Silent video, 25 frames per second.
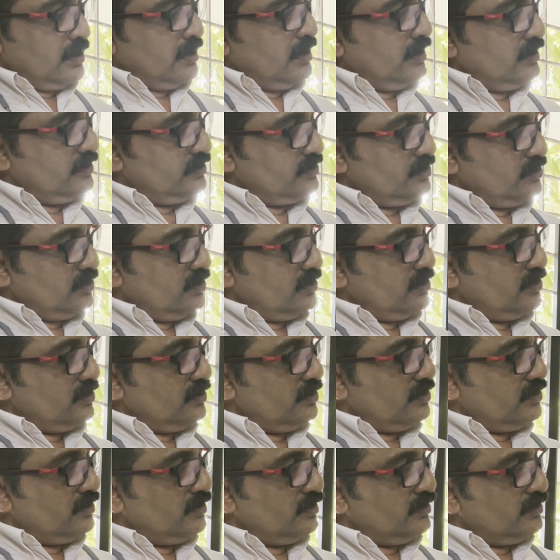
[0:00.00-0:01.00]

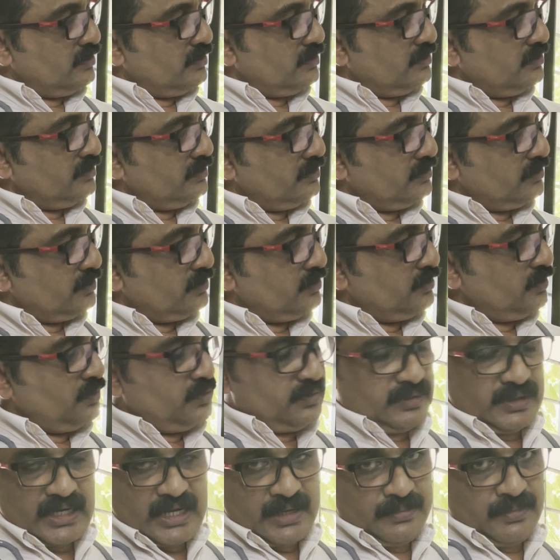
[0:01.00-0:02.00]
So two
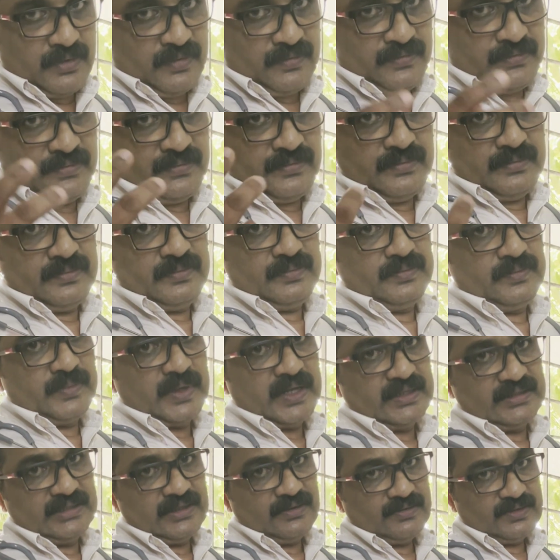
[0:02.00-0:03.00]
type of
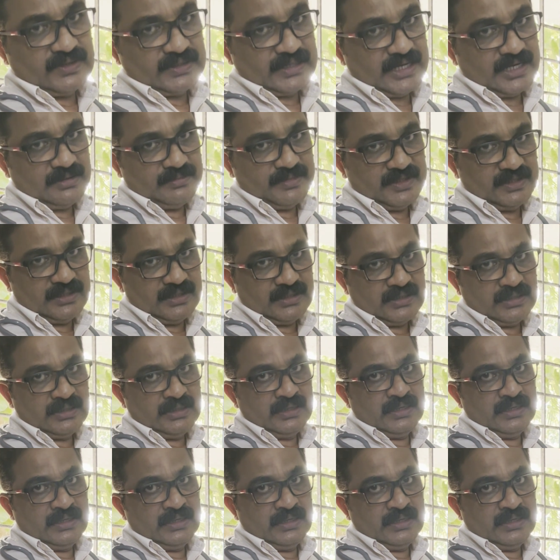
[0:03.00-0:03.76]
breath sounds can be there.